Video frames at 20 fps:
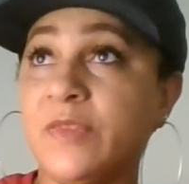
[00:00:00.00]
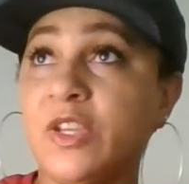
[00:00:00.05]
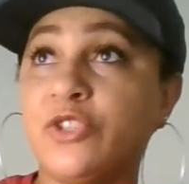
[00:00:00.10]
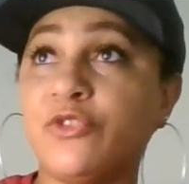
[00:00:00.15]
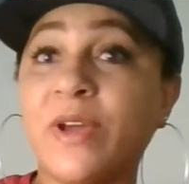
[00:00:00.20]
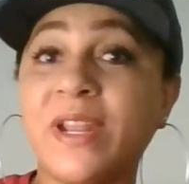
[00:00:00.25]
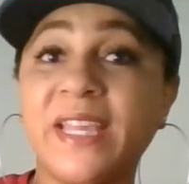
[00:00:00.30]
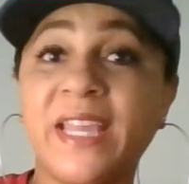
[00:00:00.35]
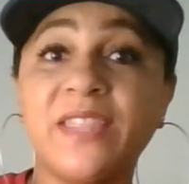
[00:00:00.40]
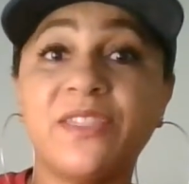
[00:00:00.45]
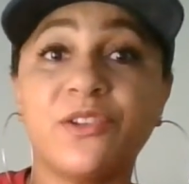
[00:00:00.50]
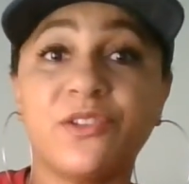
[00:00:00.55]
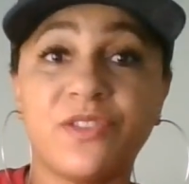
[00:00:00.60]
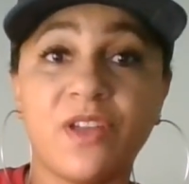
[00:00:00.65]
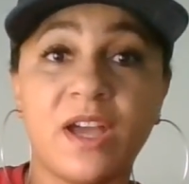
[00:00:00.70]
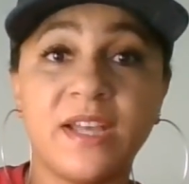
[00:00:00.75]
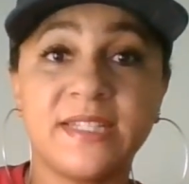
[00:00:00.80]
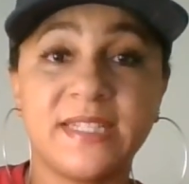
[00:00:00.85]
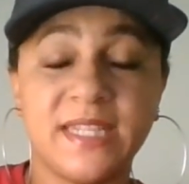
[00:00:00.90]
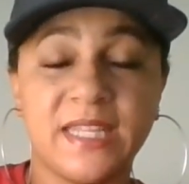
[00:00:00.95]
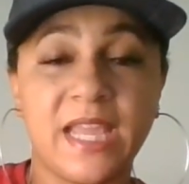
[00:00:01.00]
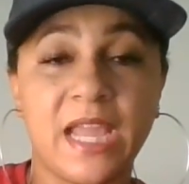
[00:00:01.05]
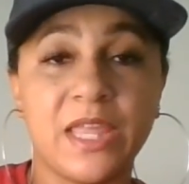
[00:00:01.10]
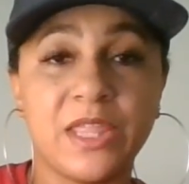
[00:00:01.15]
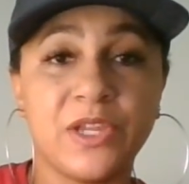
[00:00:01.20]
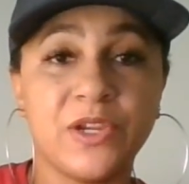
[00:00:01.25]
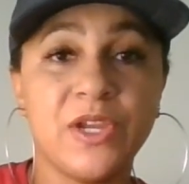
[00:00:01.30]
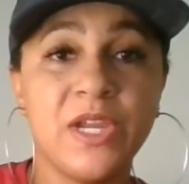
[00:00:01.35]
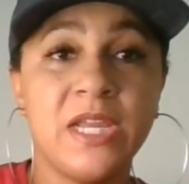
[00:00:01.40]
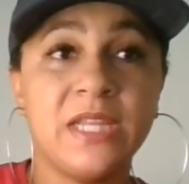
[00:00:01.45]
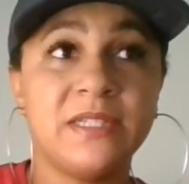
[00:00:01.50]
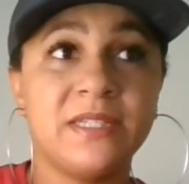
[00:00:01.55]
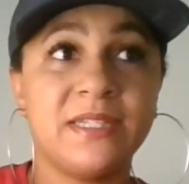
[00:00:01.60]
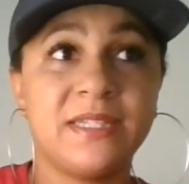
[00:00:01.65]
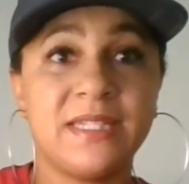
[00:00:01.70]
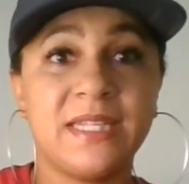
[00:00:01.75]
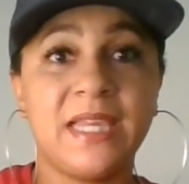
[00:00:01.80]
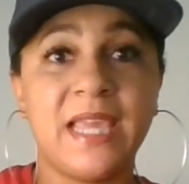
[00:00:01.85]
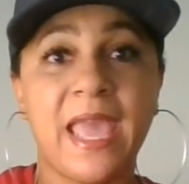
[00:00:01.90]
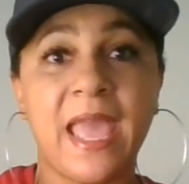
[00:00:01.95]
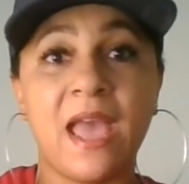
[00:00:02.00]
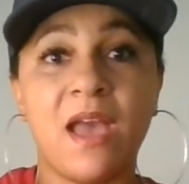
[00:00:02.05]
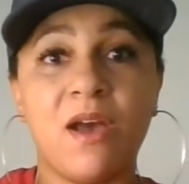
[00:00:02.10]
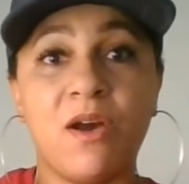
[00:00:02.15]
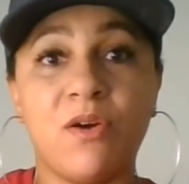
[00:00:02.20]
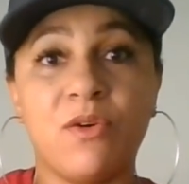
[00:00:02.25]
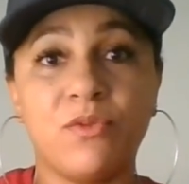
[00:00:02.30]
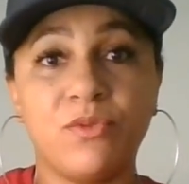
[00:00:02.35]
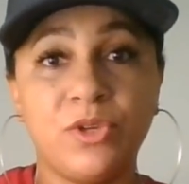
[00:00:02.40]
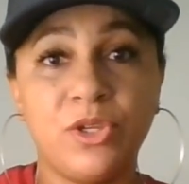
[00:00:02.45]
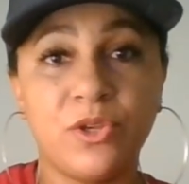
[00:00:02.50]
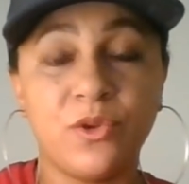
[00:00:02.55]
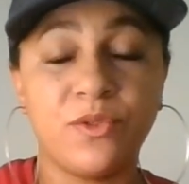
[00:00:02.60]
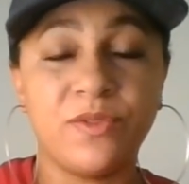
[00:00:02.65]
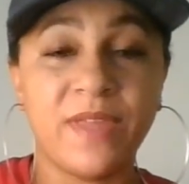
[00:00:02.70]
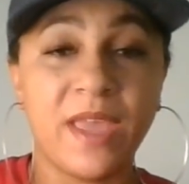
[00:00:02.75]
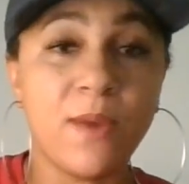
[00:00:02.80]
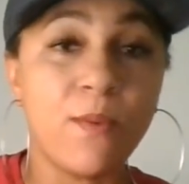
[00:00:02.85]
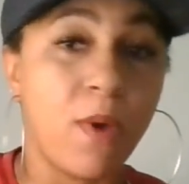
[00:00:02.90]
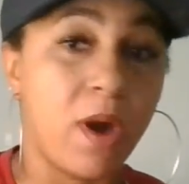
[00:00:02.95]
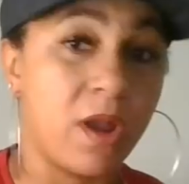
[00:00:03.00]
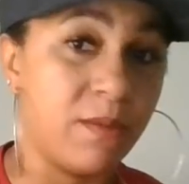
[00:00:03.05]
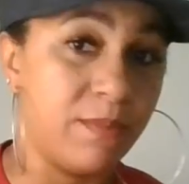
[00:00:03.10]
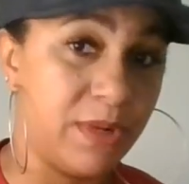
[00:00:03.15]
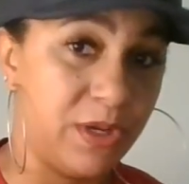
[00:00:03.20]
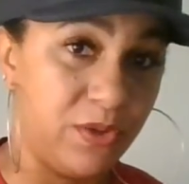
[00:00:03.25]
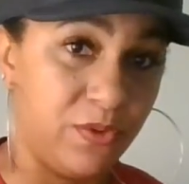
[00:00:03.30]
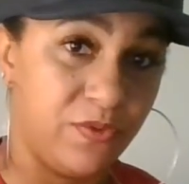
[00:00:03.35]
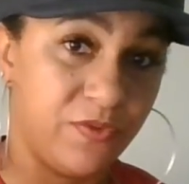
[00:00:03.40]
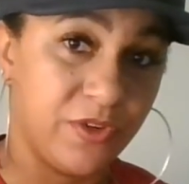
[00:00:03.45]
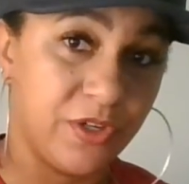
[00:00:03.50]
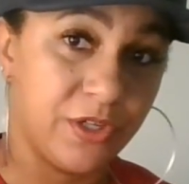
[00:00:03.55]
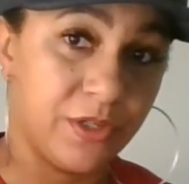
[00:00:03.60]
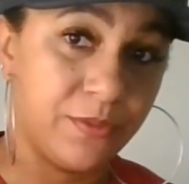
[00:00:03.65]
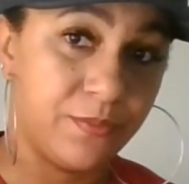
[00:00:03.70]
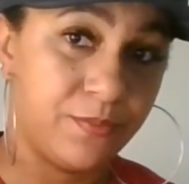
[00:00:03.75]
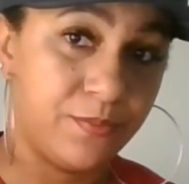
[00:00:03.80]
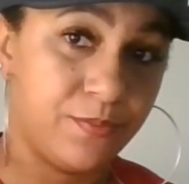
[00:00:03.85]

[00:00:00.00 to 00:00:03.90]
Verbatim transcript: try to get their thoughts together to see how you know they want to maneuver